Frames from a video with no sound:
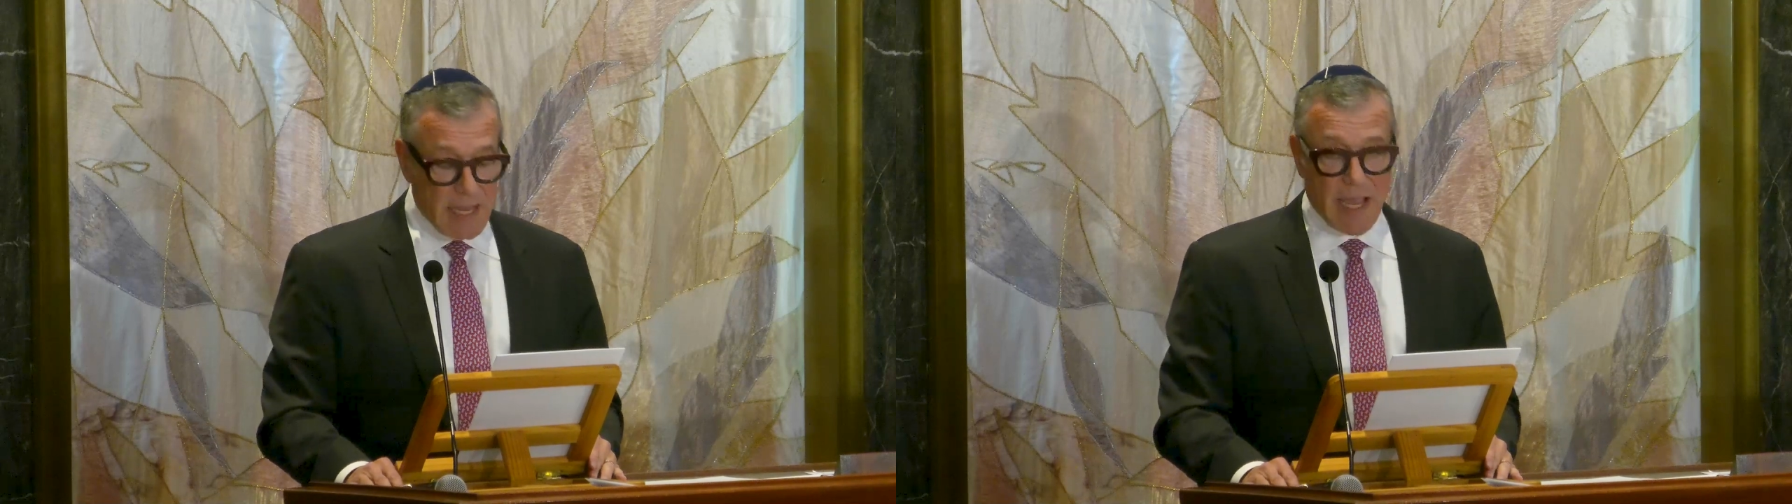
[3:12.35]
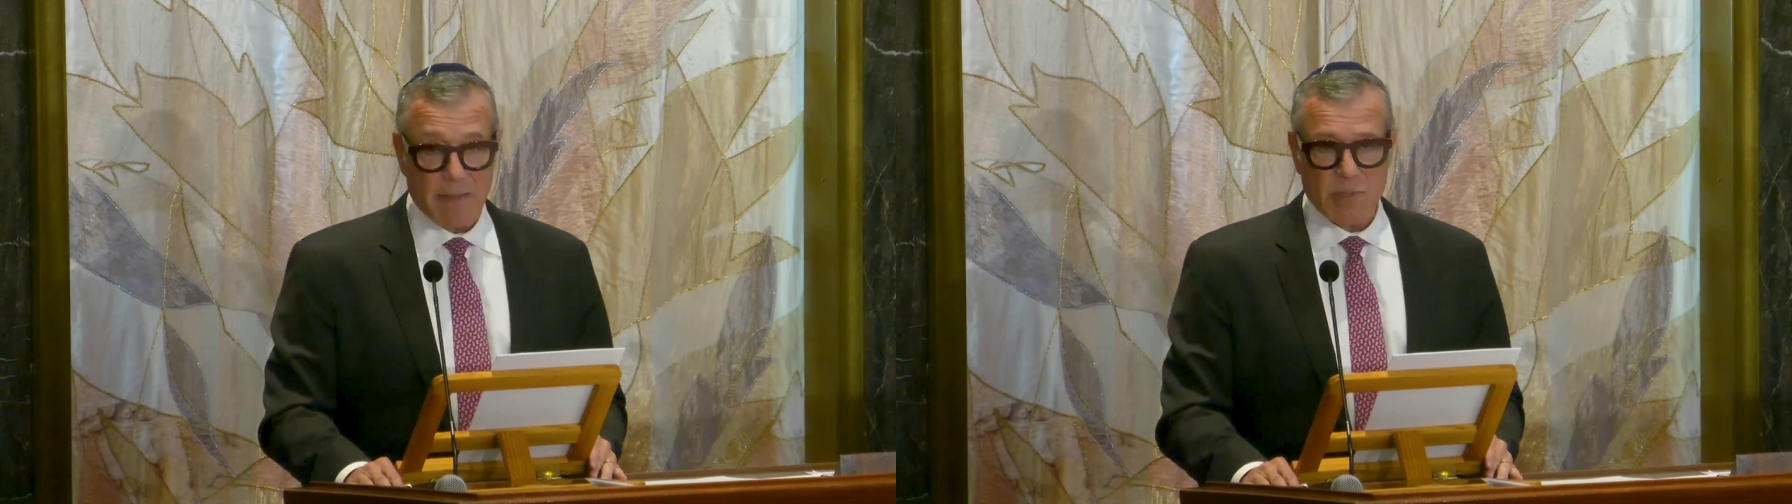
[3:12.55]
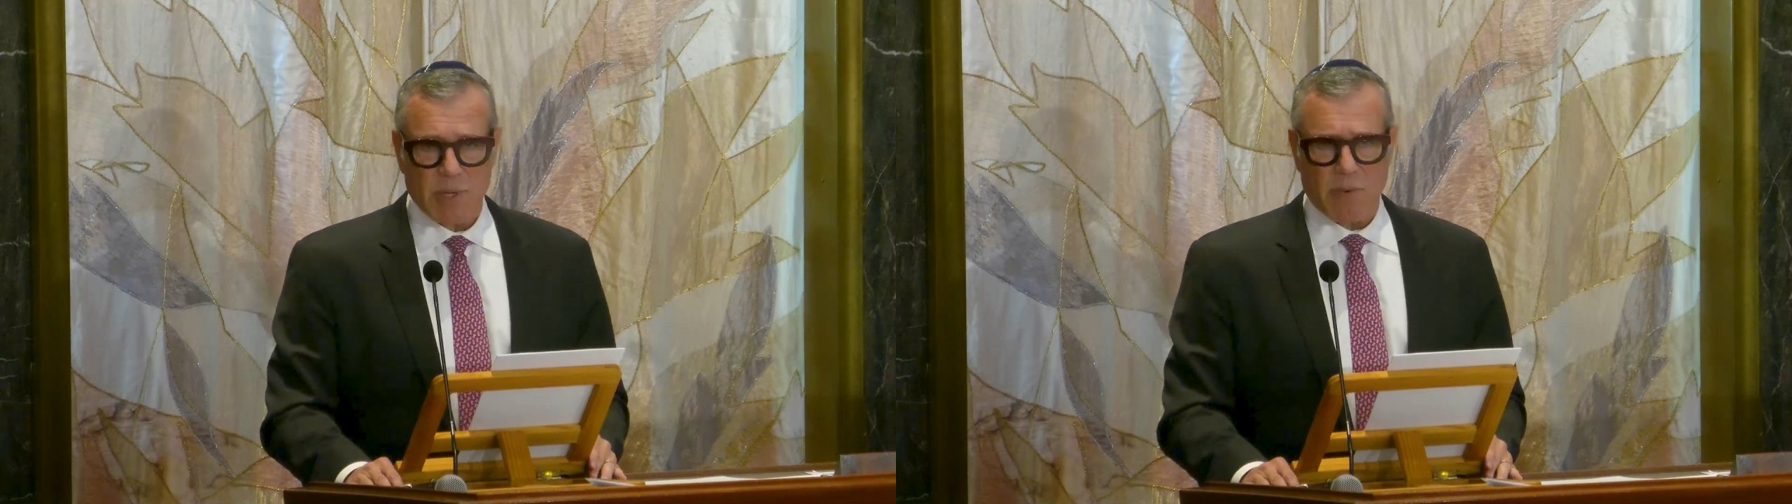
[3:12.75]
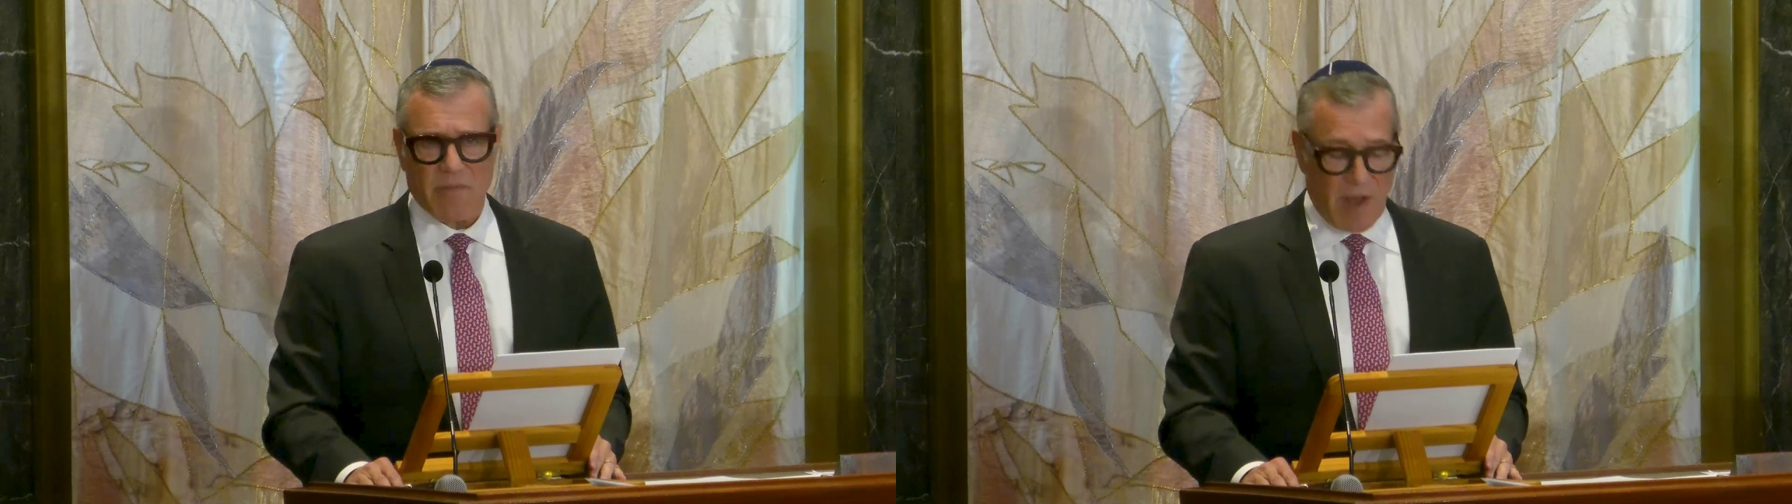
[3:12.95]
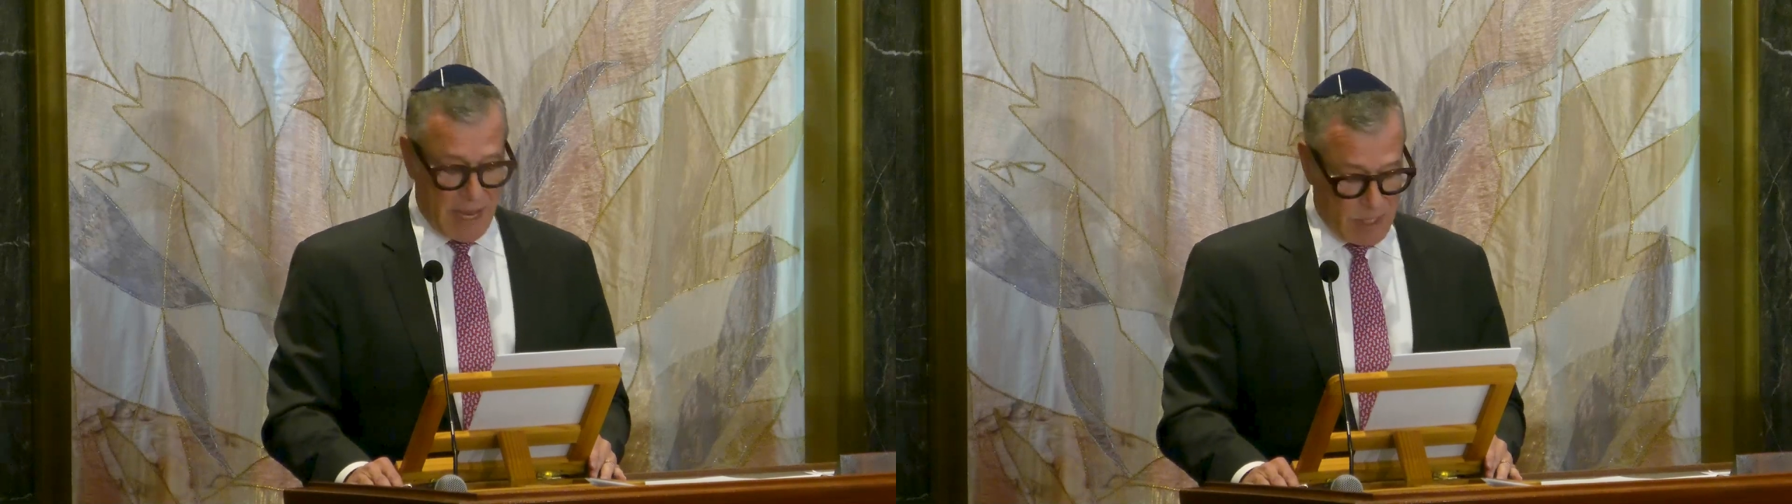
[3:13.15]
aims to
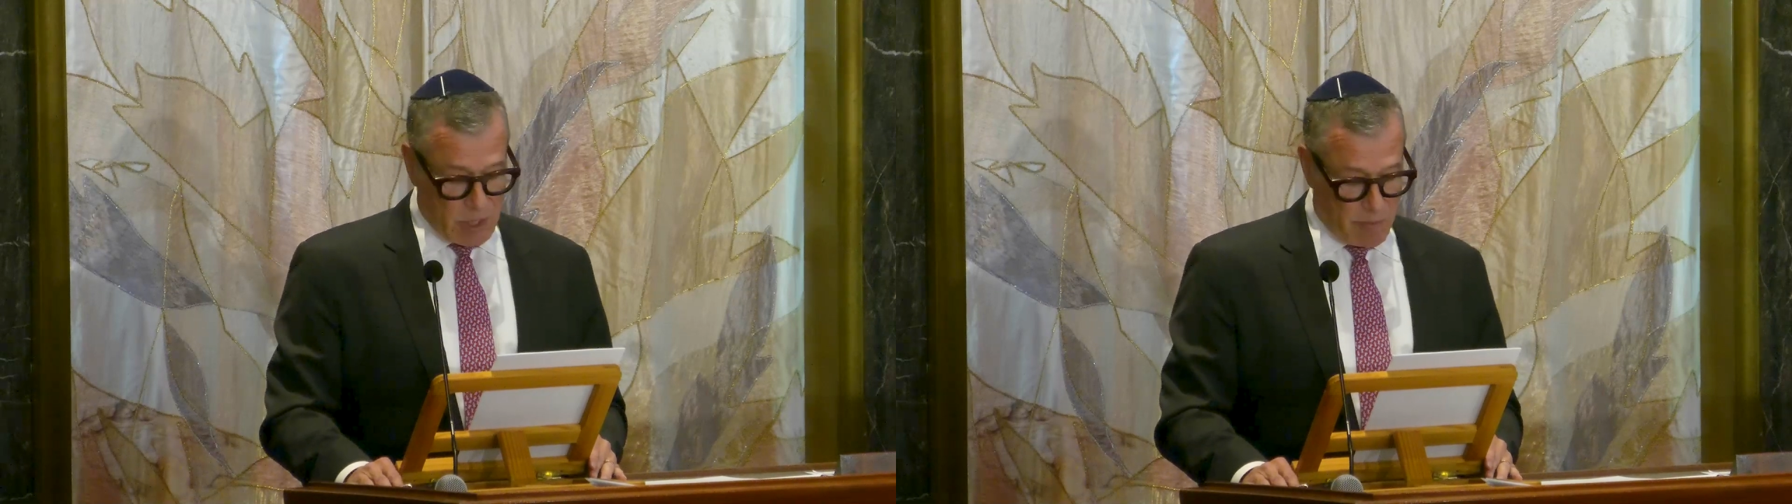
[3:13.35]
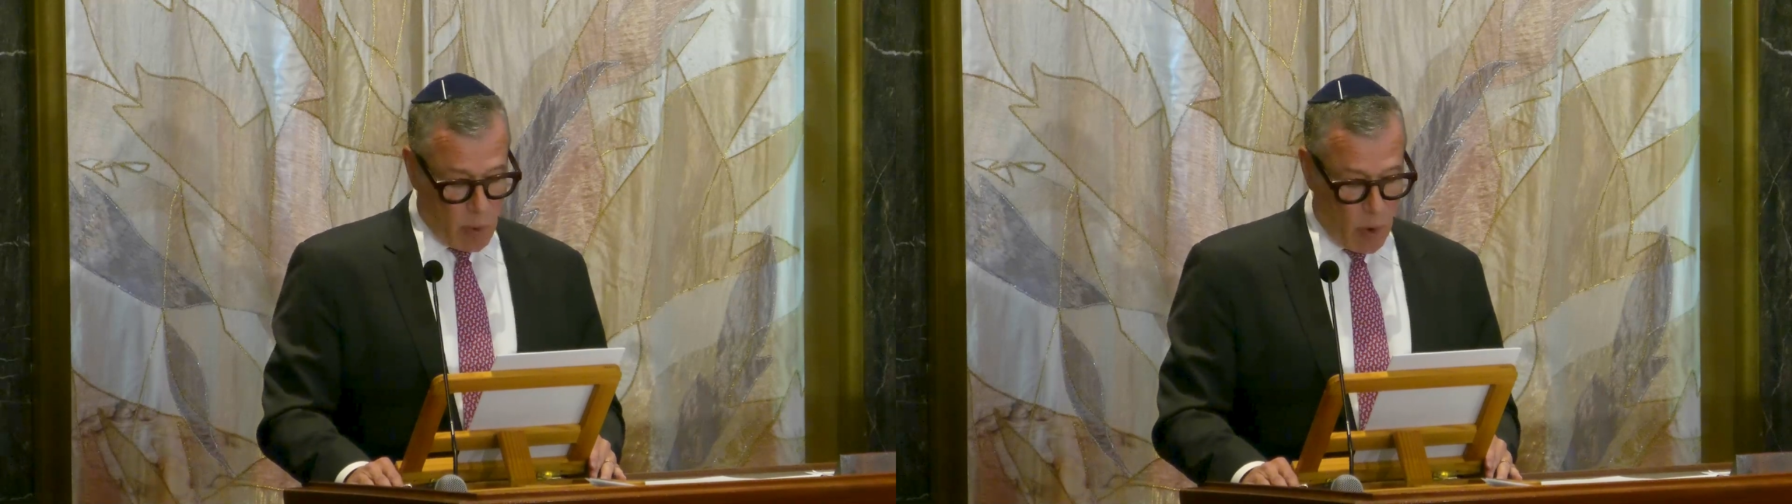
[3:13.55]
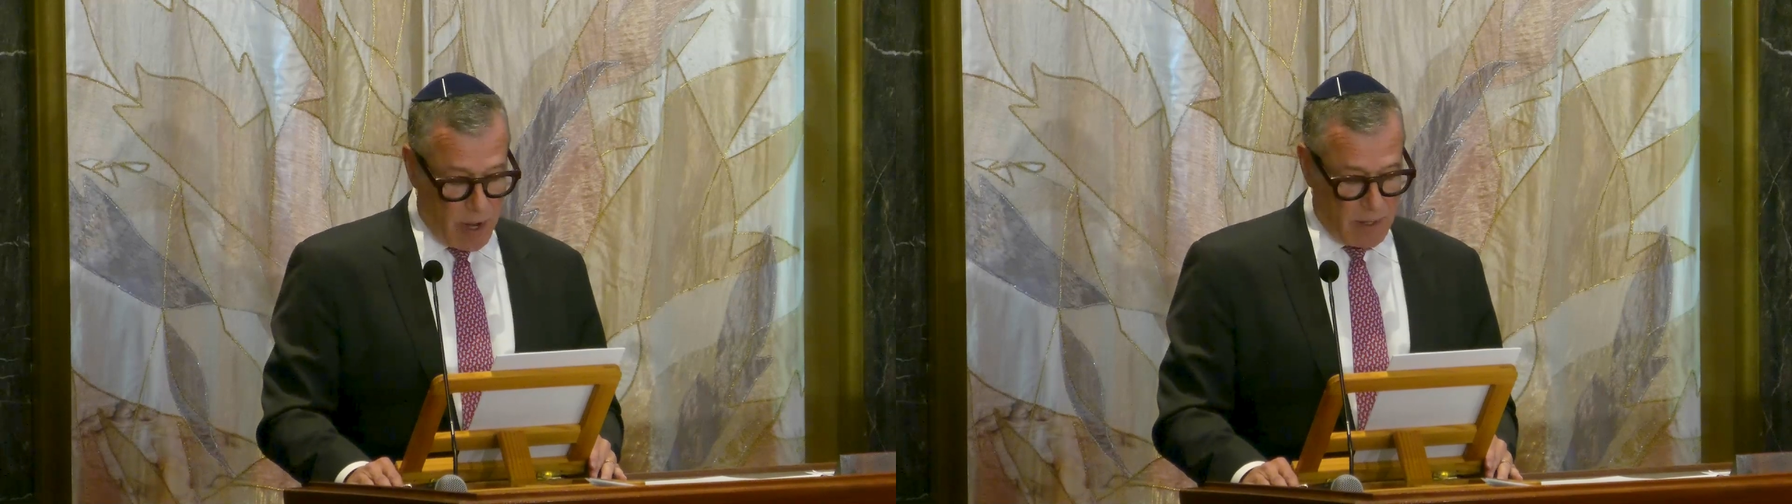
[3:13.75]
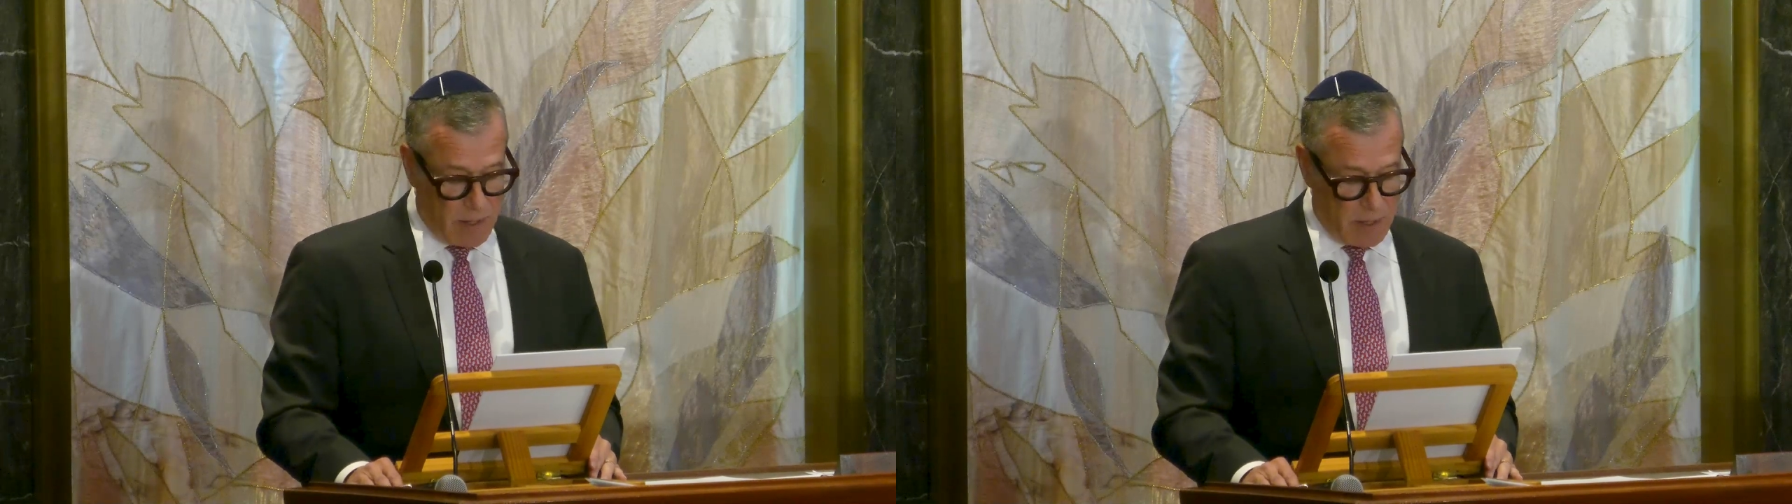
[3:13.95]
provide support